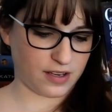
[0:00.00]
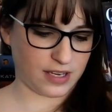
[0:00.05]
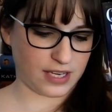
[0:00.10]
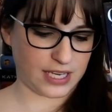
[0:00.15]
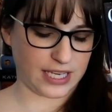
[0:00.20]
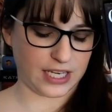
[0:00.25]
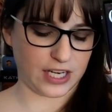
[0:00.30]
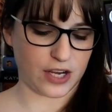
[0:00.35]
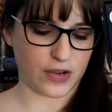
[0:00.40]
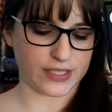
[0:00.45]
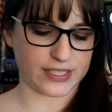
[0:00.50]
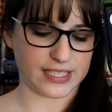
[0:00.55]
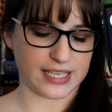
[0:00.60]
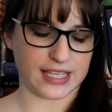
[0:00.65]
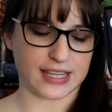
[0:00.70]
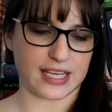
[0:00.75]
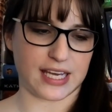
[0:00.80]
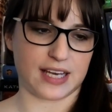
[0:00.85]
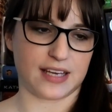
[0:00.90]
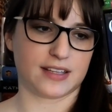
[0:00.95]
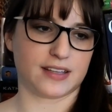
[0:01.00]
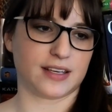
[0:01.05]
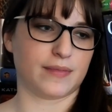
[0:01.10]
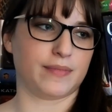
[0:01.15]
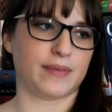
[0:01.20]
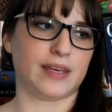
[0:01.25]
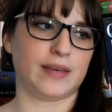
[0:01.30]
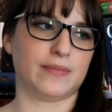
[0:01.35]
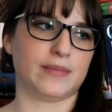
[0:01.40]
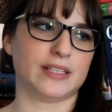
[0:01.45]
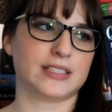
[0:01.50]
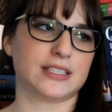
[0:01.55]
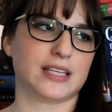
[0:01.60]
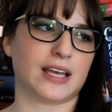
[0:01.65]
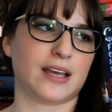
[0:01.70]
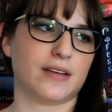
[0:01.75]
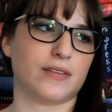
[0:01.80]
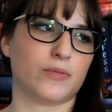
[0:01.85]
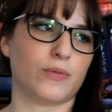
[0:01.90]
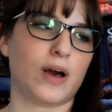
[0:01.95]
it's that meme that's
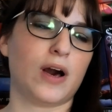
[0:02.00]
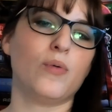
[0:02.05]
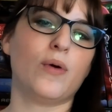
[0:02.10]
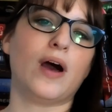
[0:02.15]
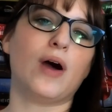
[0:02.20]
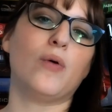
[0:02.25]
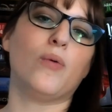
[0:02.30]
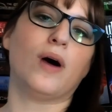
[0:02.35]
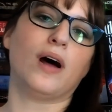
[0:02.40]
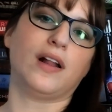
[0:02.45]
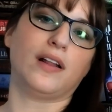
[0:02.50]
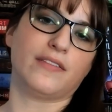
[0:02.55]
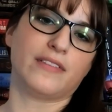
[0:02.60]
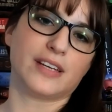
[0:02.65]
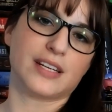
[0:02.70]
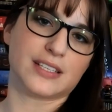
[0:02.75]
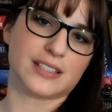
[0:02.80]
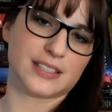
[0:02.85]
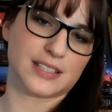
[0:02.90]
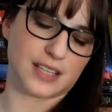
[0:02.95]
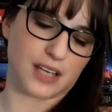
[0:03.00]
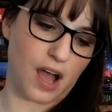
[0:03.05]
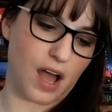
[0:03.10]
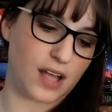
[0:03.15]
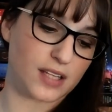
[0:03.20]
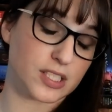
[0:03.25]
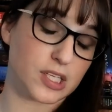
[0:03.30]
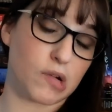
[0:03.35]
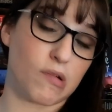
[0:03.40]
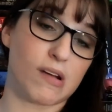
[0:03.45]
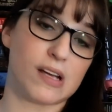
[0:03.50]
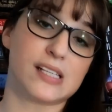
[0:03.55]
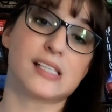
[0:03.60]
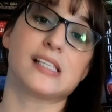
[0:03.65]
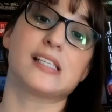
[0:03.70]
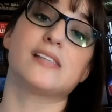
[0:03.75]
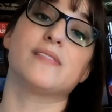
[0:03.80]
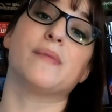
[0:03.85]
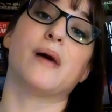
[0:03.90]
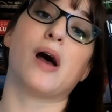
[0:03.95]
well, if it isn't the
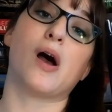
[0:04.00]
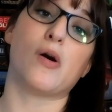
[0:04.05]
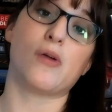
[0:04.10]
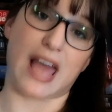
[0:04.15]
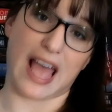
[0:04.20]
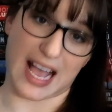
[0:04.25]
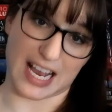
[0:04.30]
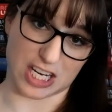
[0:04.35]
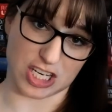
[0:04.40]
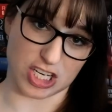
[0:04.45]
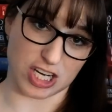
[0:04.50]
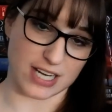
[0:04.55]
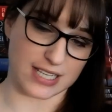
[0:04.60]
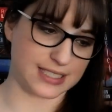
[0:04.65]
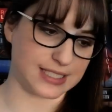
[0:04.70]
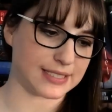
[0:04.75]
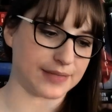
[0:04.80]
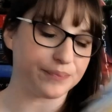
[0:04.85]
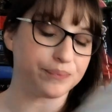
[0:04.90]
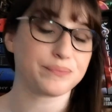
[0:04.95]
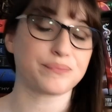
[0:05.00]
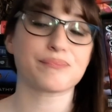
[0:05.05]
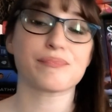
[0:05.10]
consequences of my own actions.